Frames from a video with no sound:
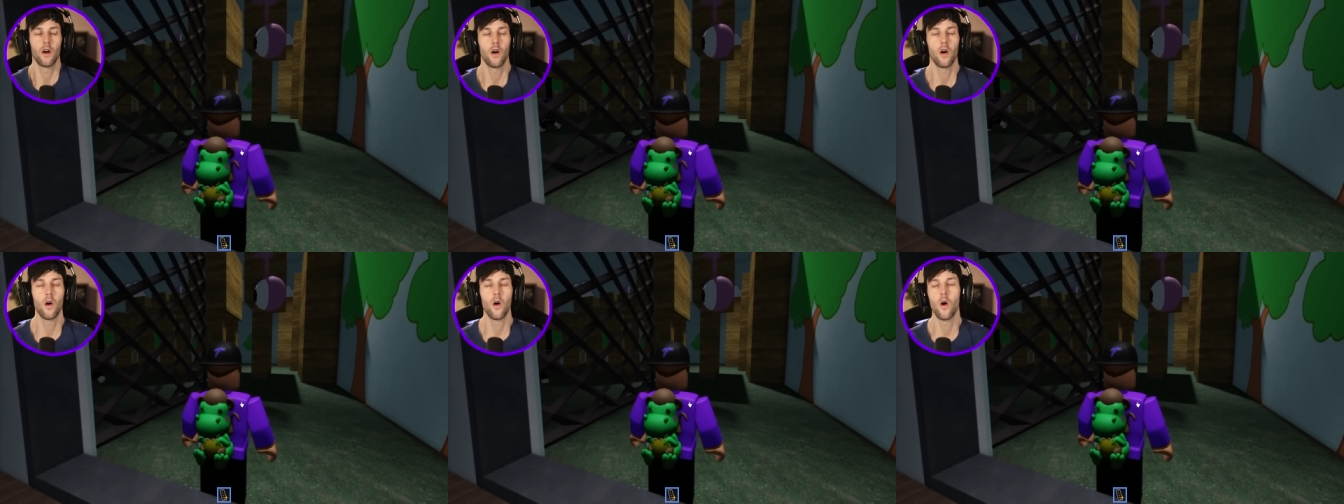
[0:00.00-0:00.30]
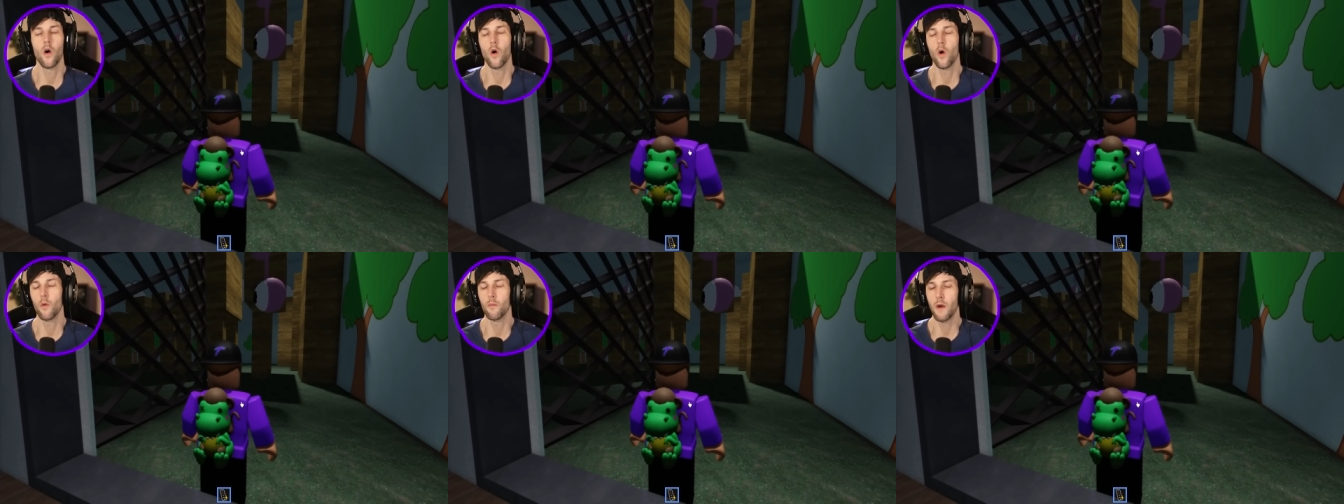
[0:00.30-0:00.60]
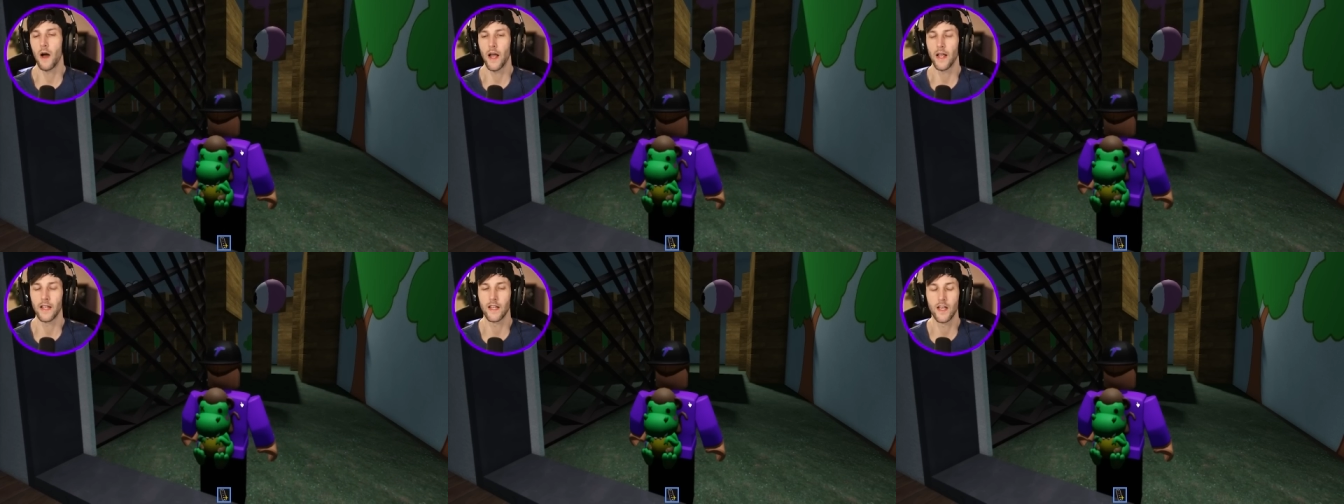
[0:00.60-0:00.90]
Oh
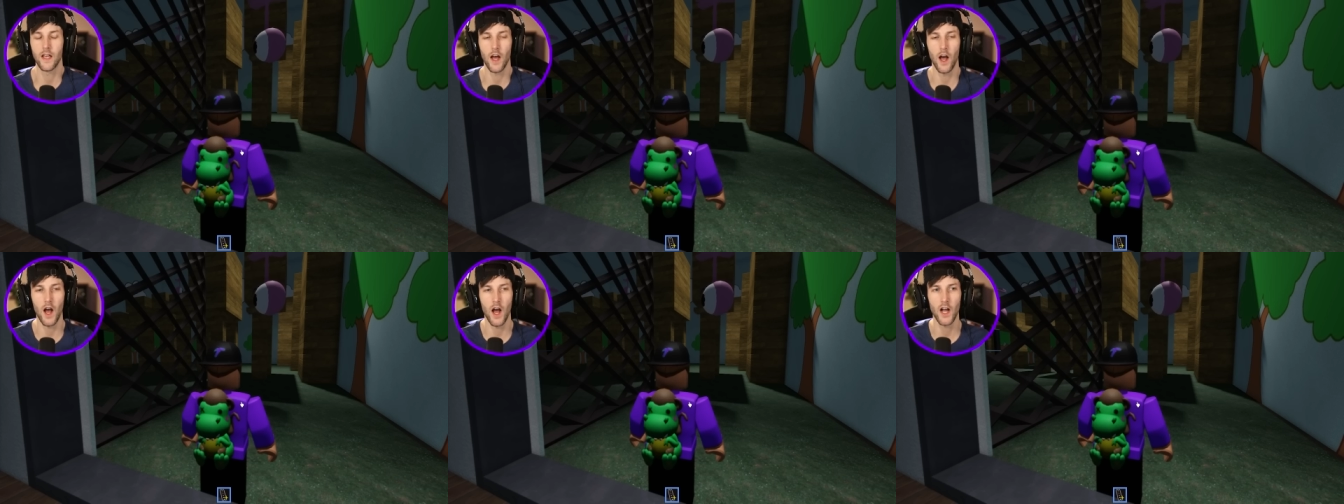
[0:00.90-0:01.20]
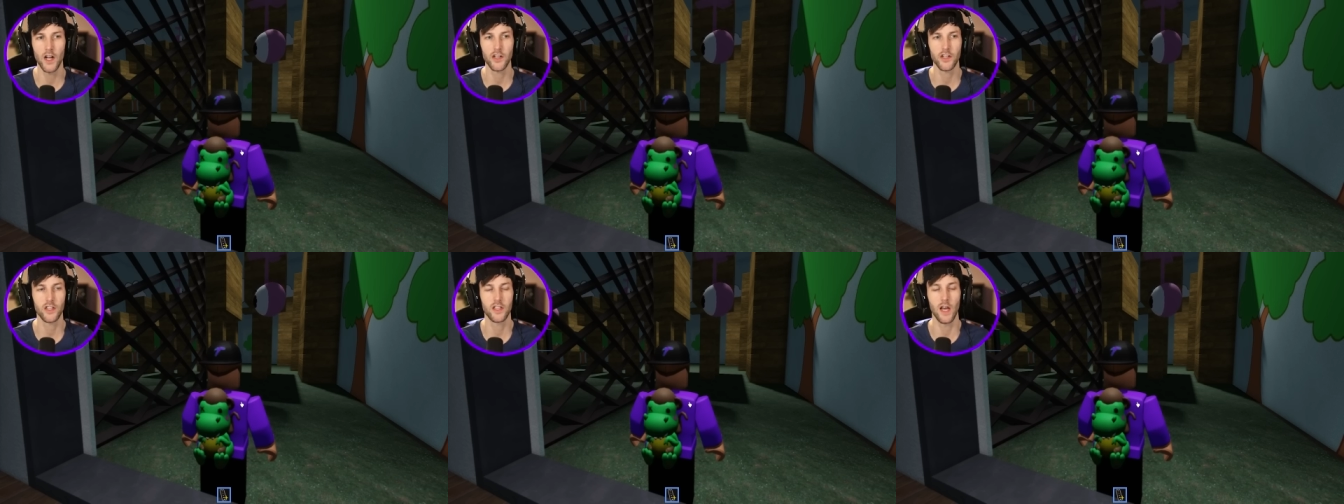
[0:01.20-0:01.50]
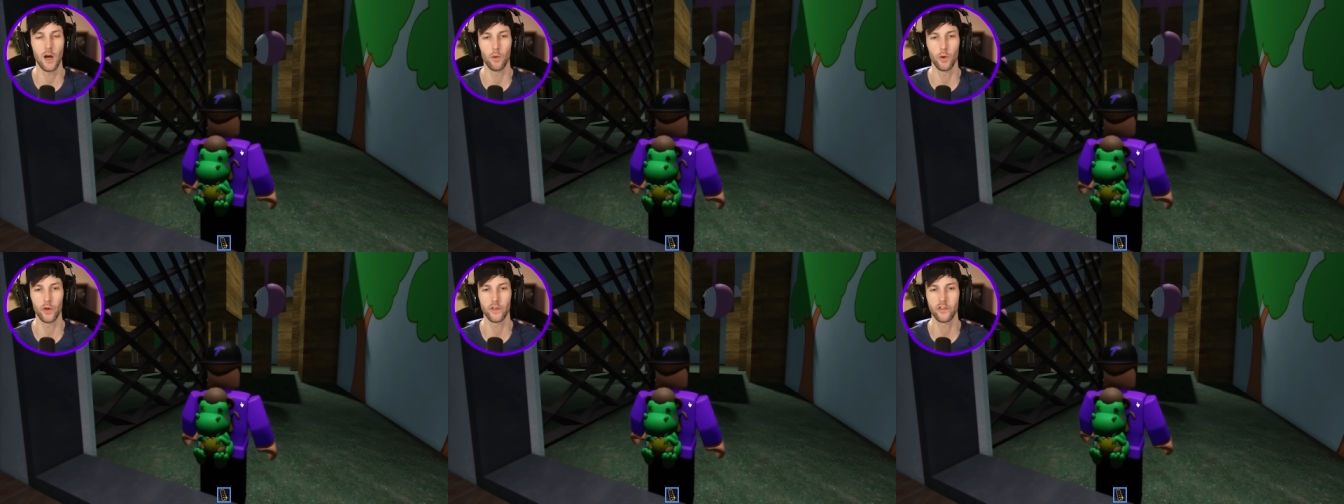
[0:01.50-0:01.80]
my gosh,
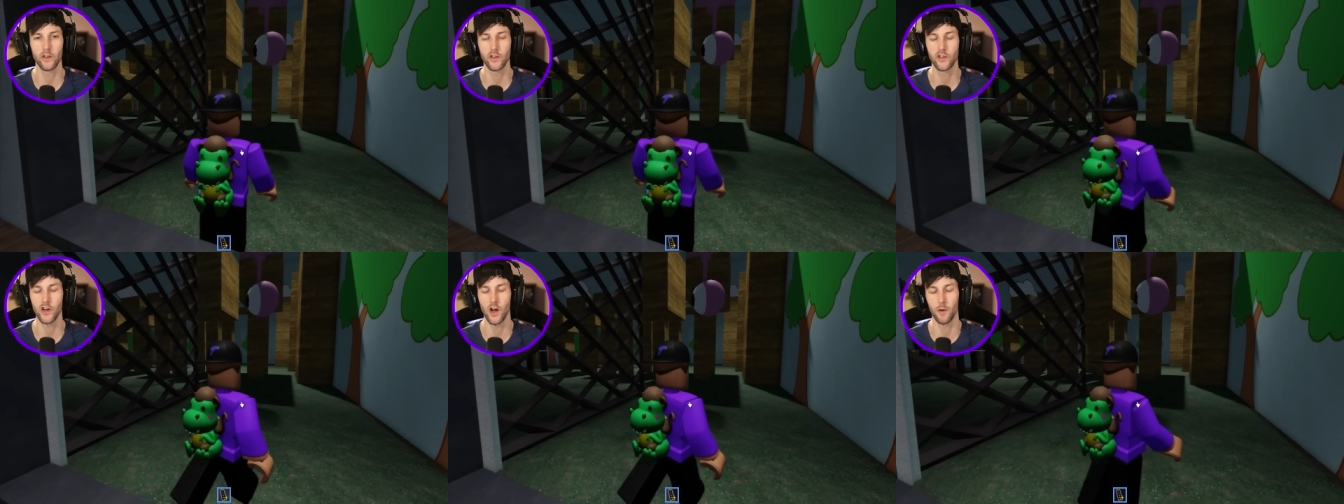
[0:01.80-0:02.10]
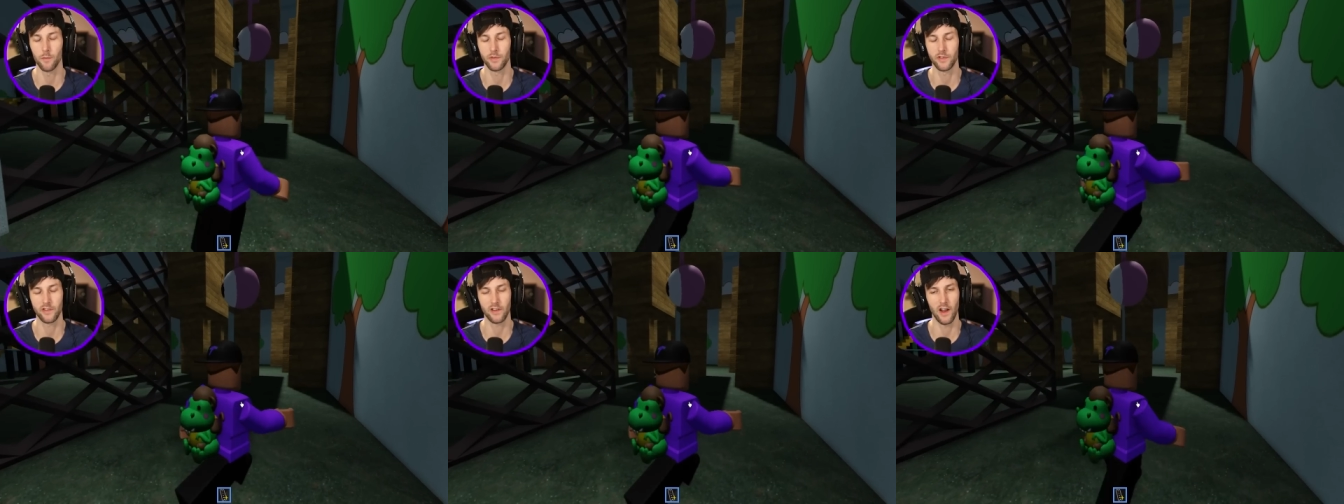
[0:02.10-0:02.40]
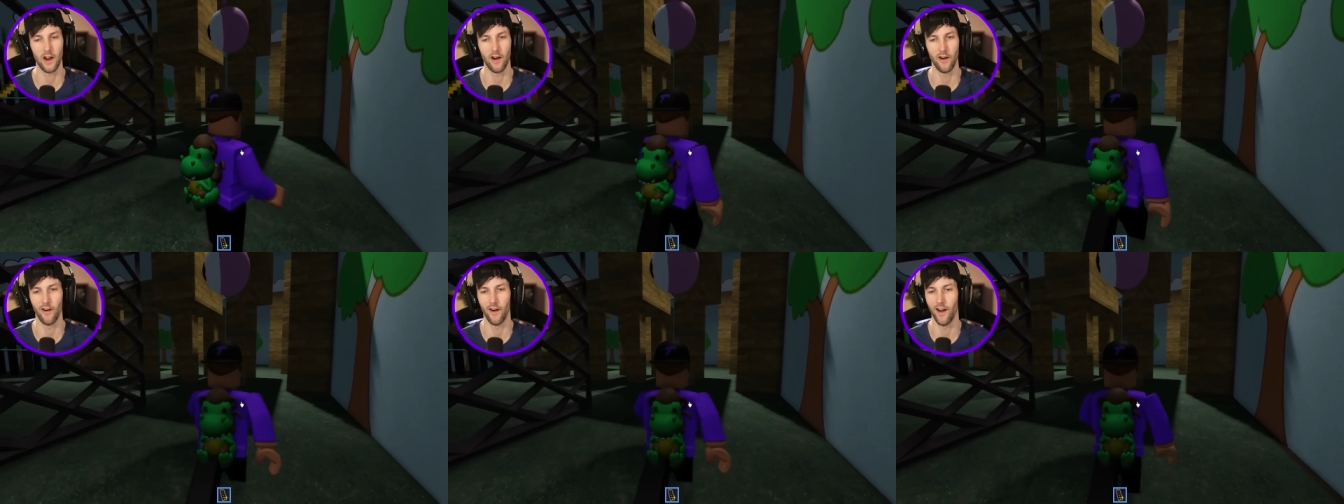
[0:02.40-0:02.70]
that was a jump
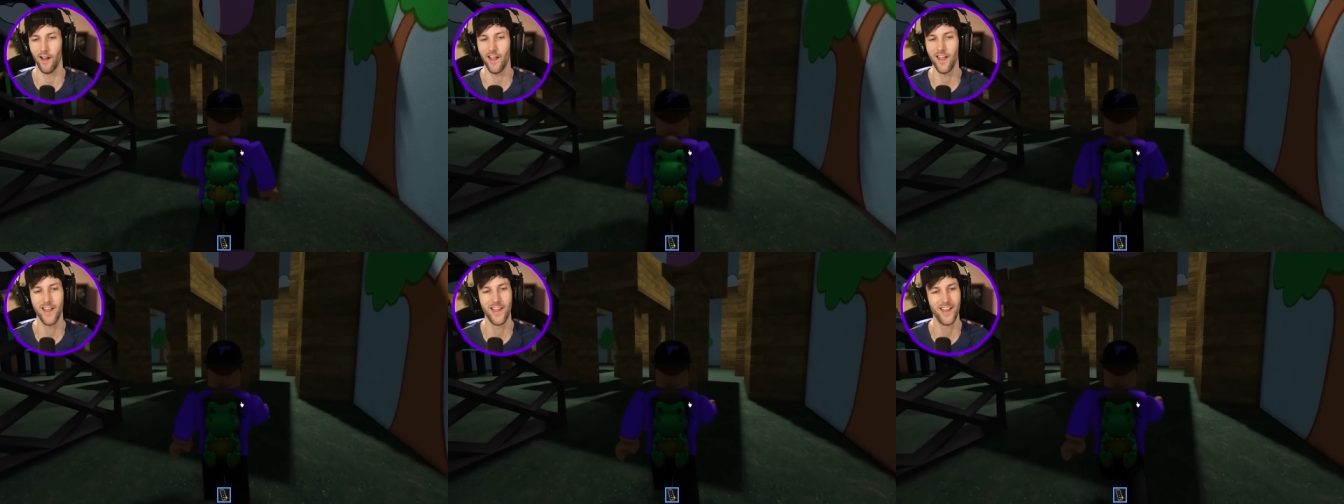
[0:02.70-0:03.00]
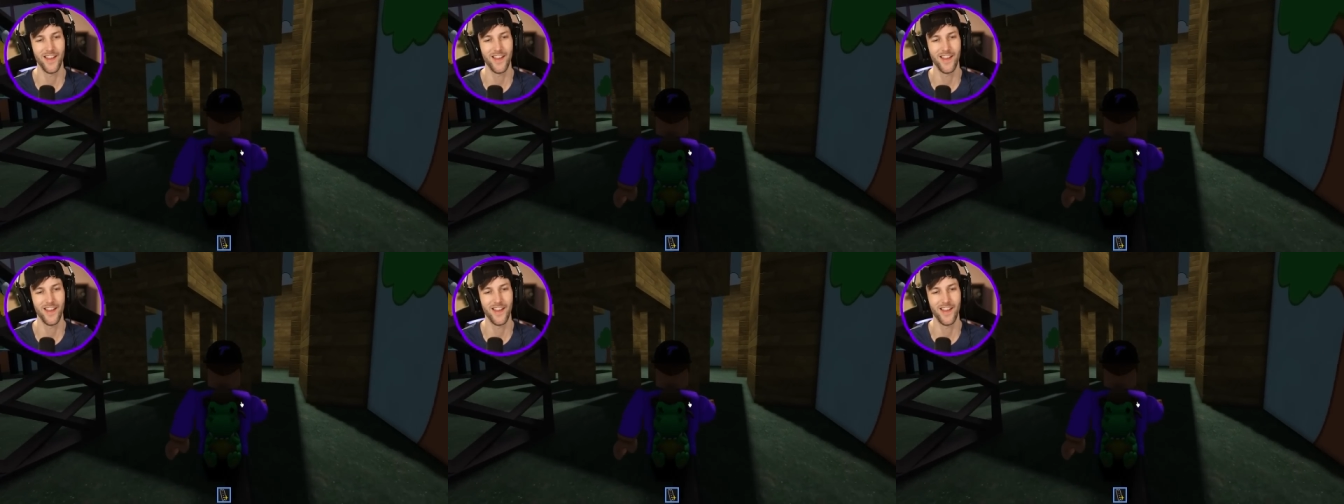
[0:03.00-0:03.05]
scare.